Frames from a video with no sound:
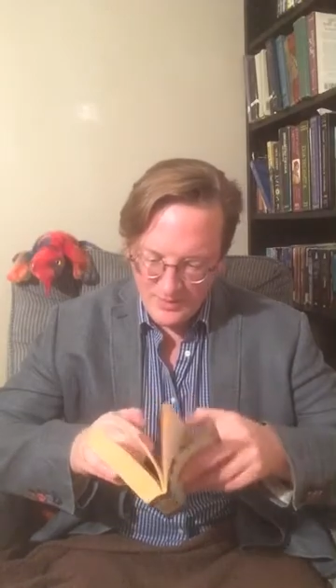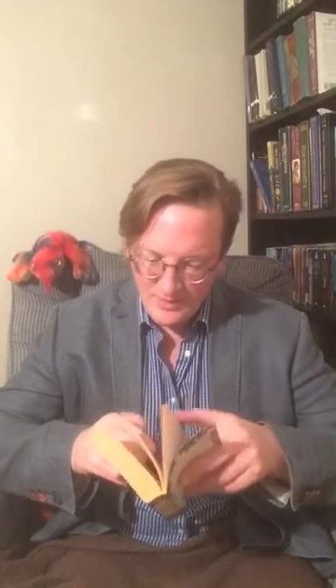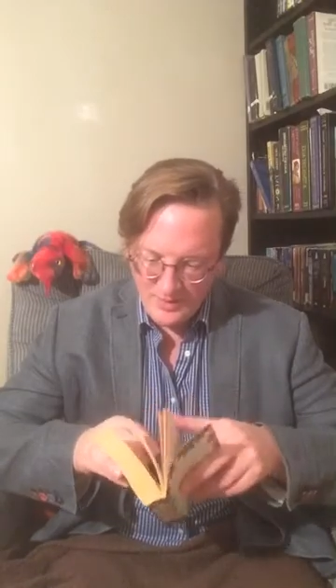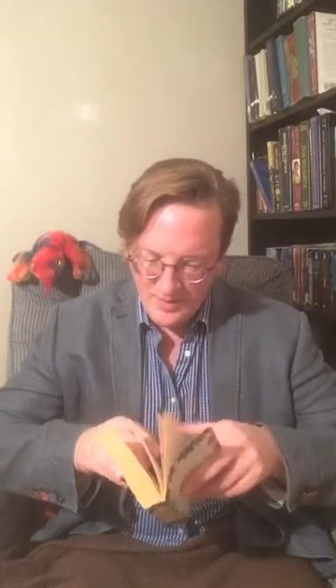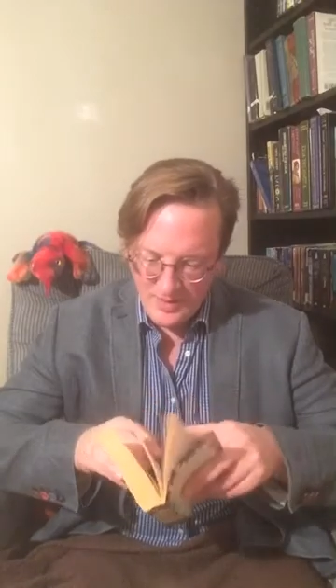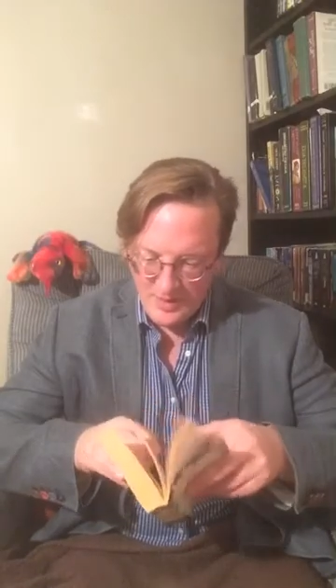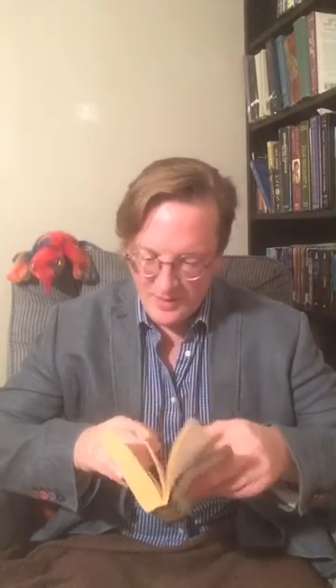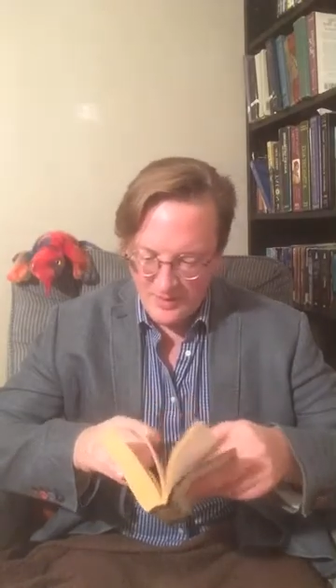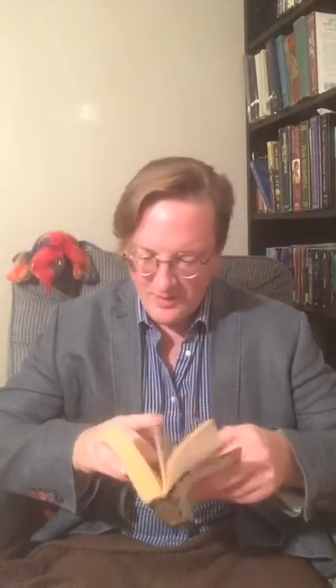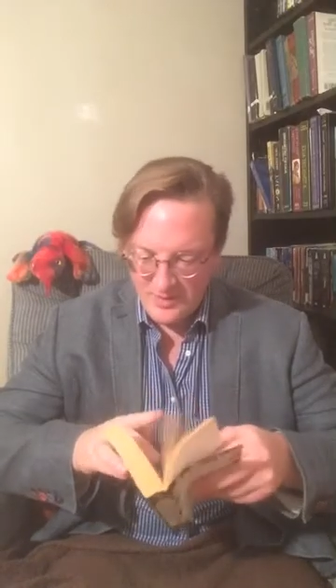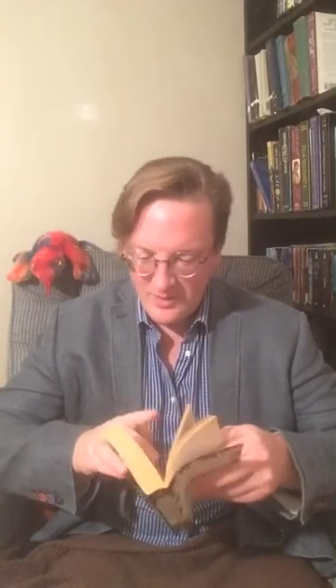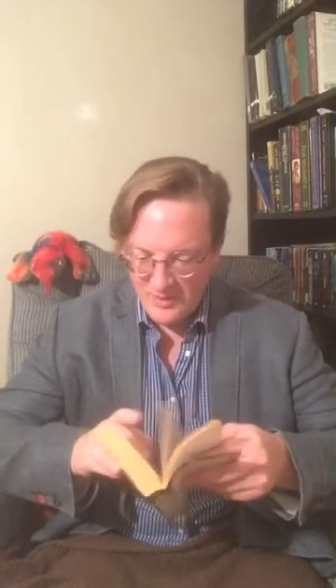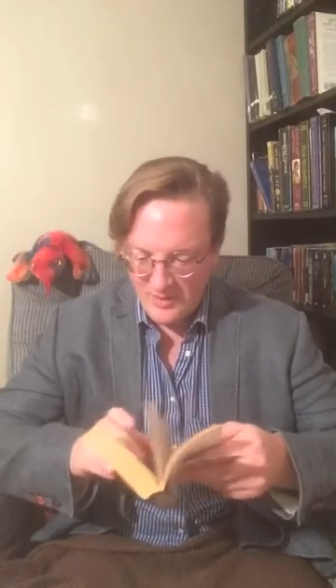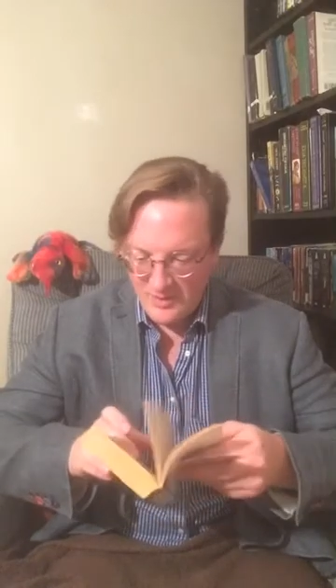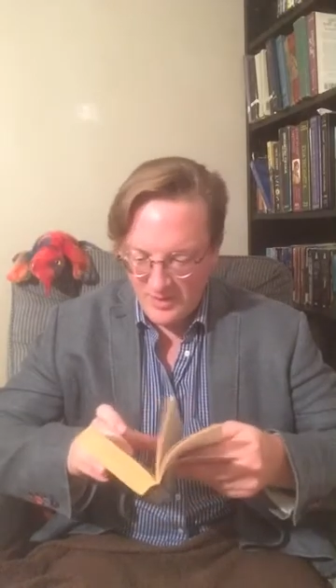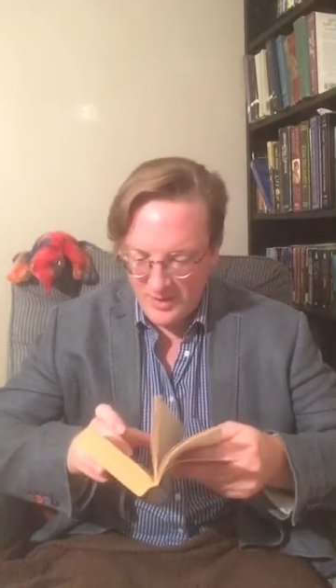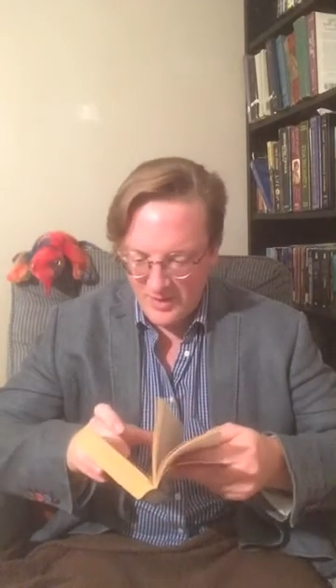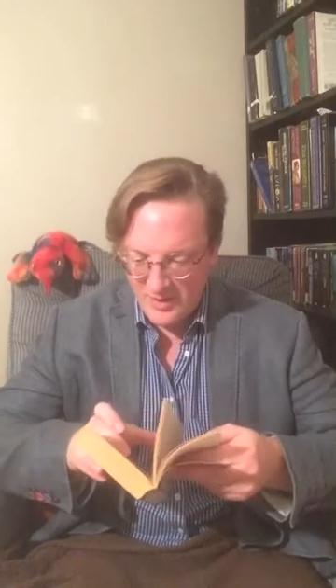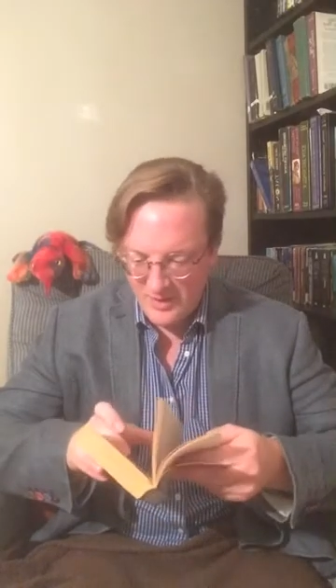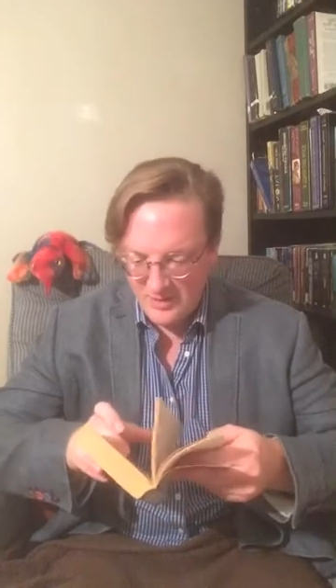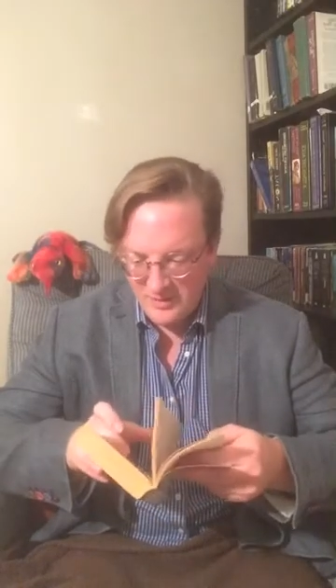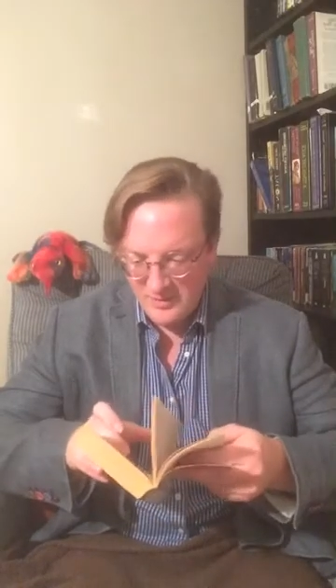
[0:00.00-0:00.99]
Okay, there
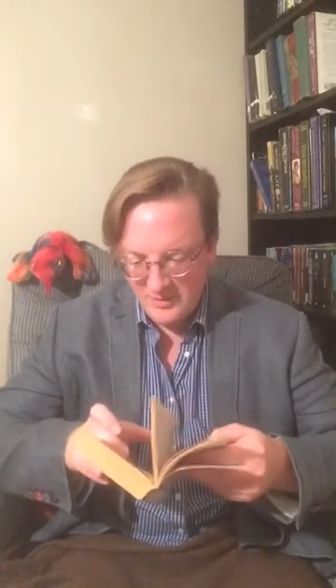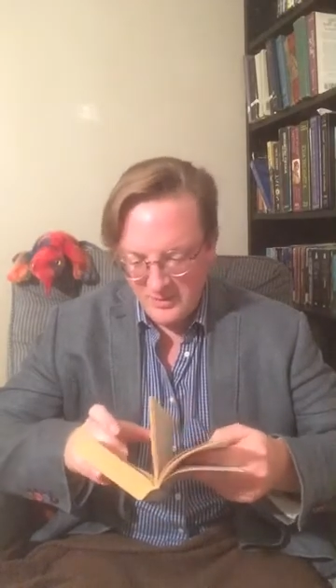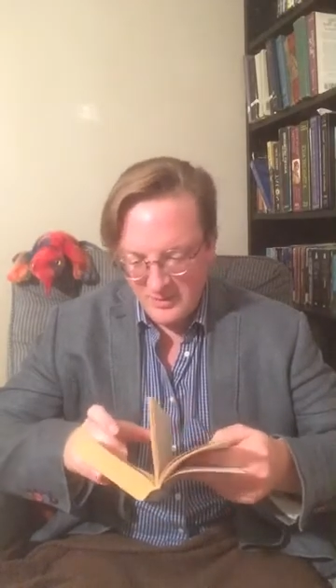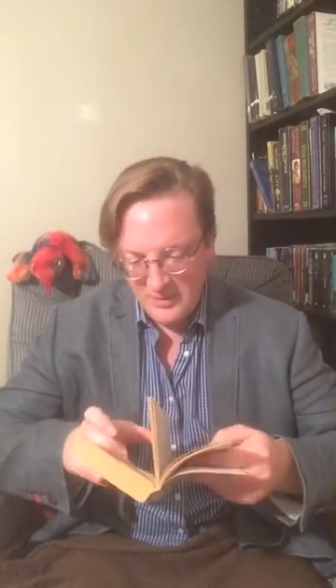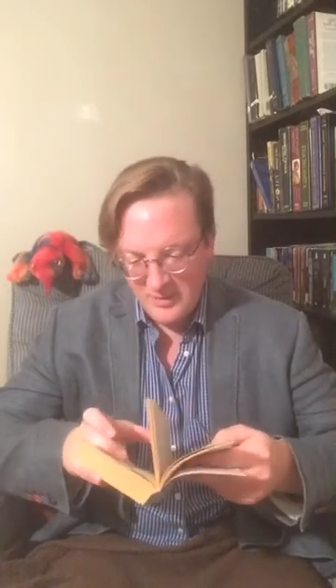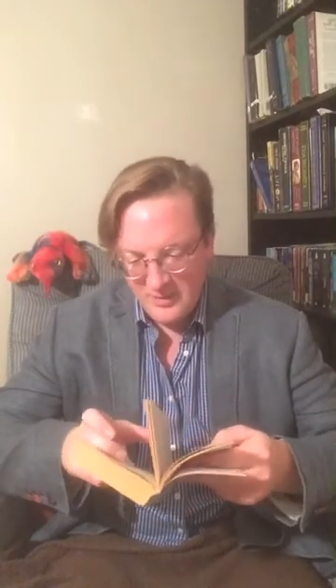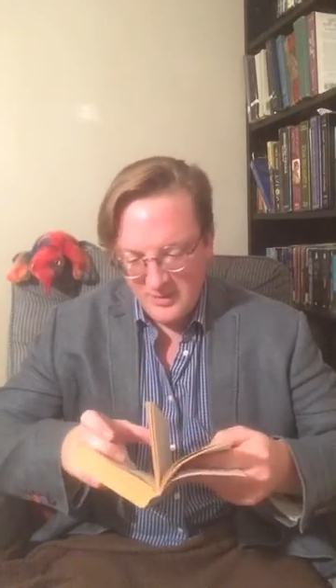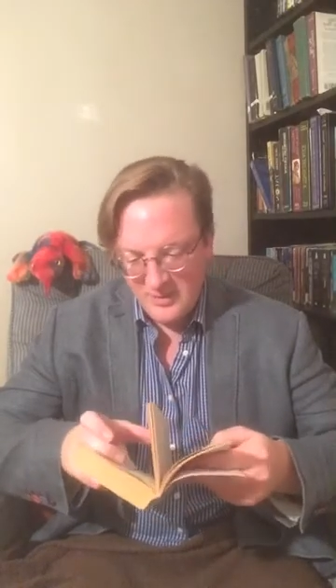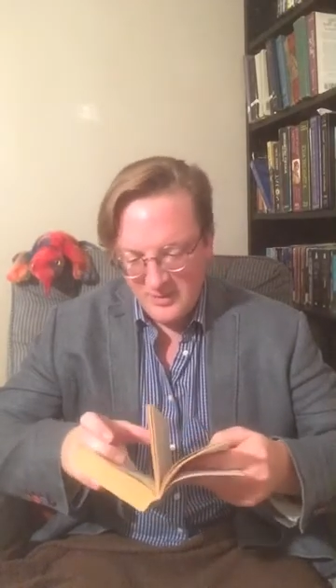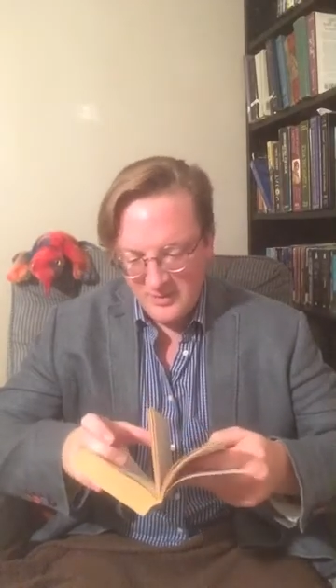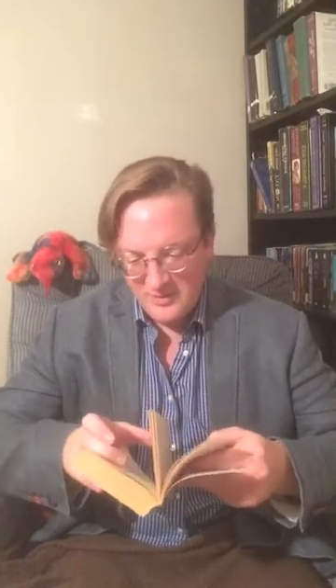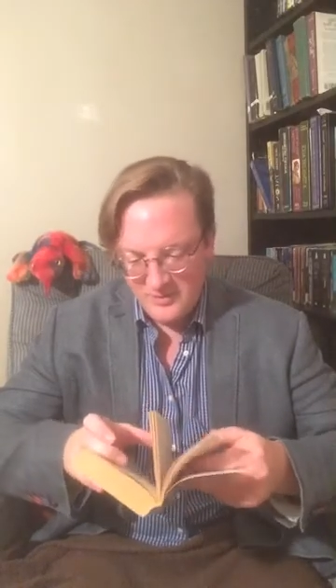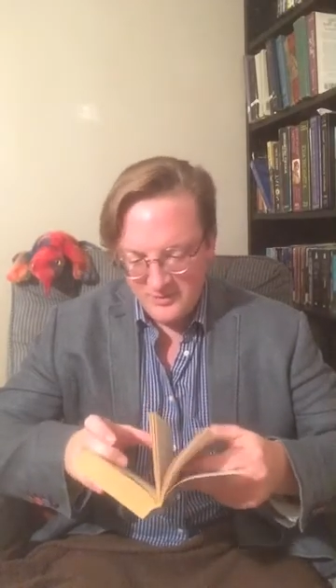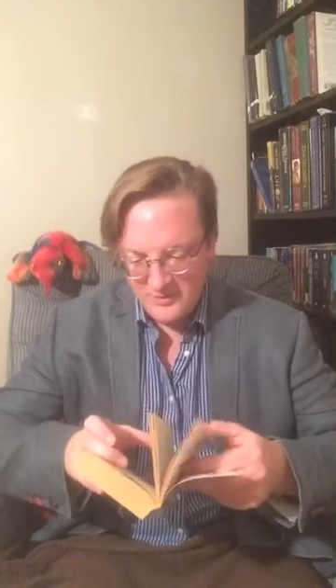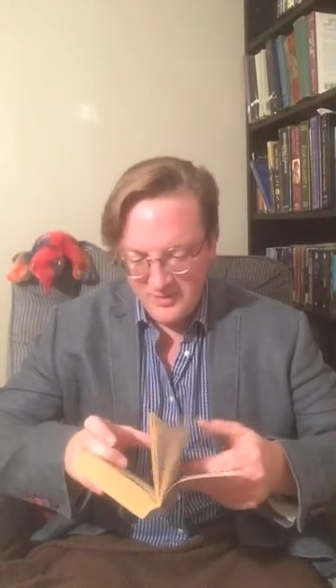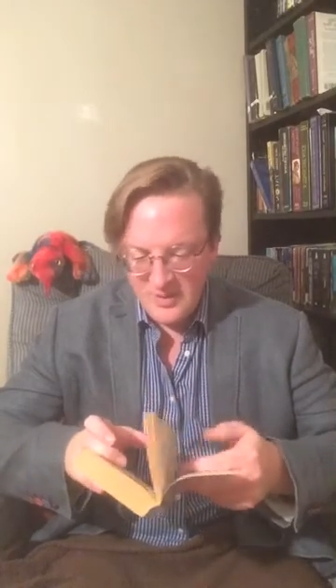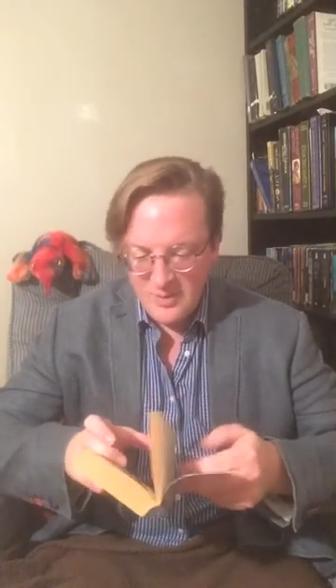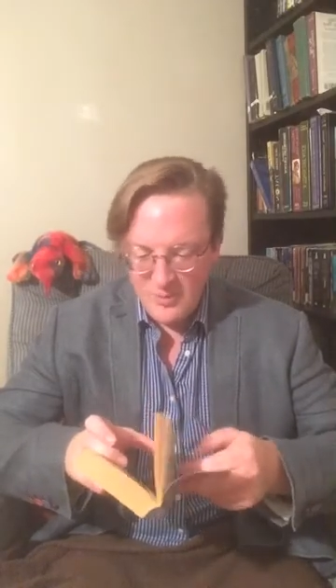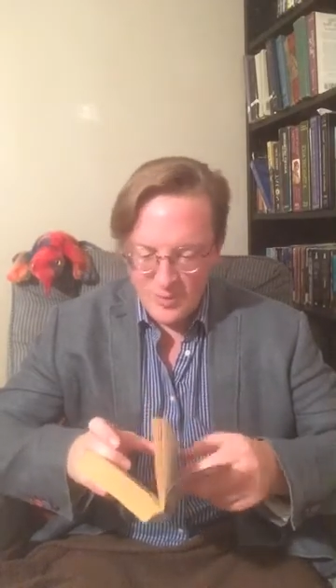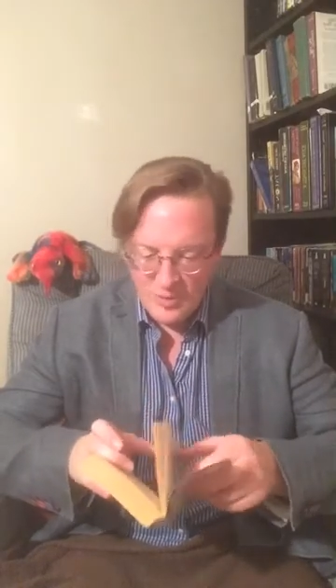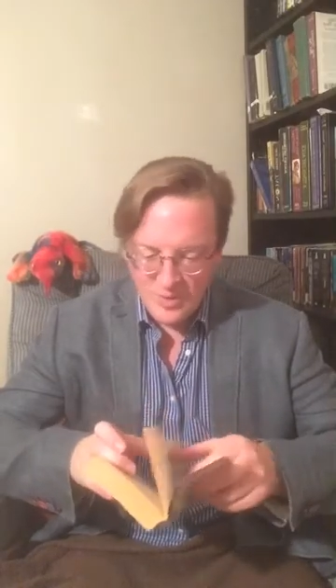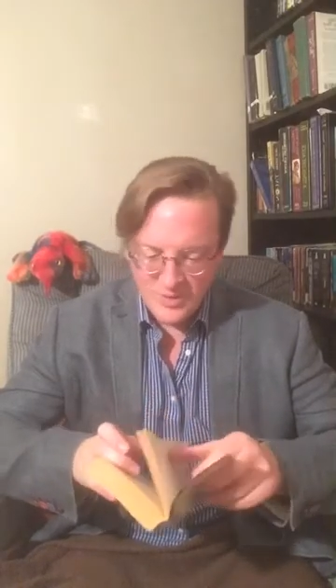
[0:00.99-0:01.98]
are
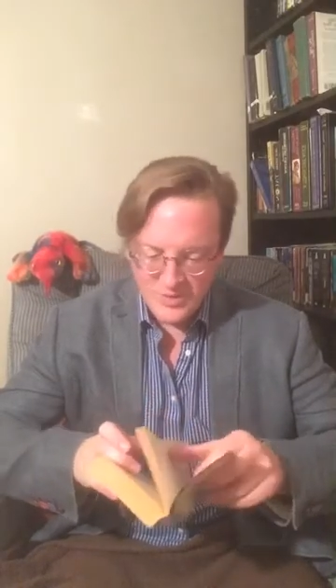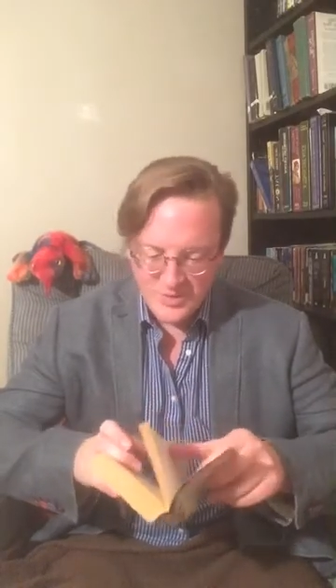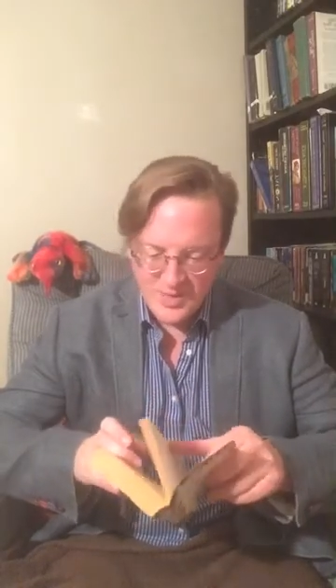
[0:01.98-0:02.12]
3 more